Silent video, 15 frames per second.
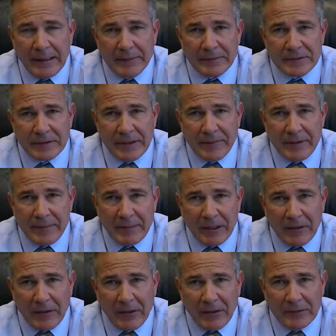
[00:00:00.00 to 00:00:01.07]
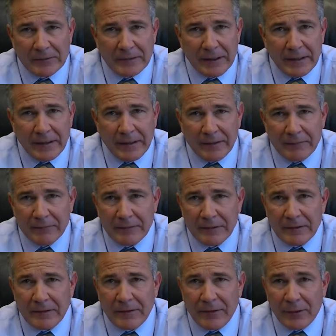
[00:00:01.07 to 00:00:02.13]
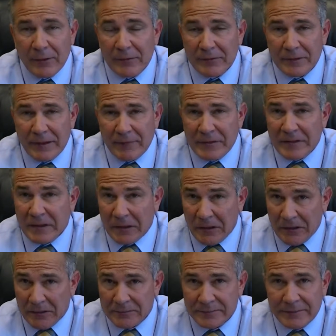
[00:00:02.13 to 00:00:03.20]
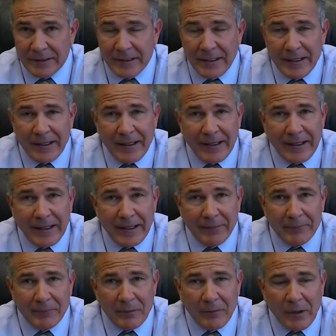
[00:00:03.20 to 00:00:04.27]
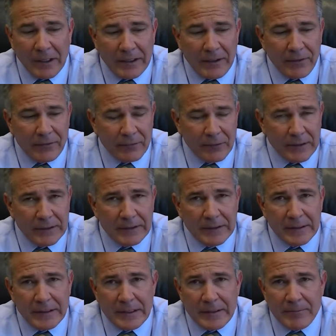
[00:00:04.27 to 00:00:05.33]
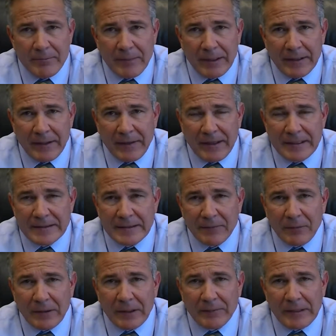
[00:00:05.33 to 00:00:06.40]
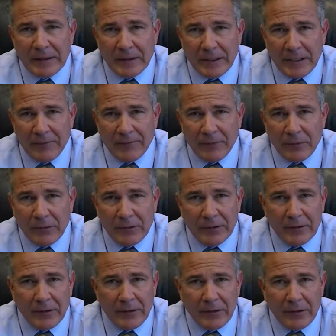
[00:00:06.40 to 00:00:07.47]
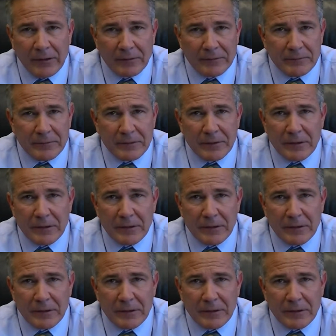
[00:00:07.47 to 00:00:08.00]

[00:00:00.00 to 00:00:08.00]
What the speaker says: so give them a call. And then third, give us a call. We'll walk you through it. But the things that we're going to be looking for are,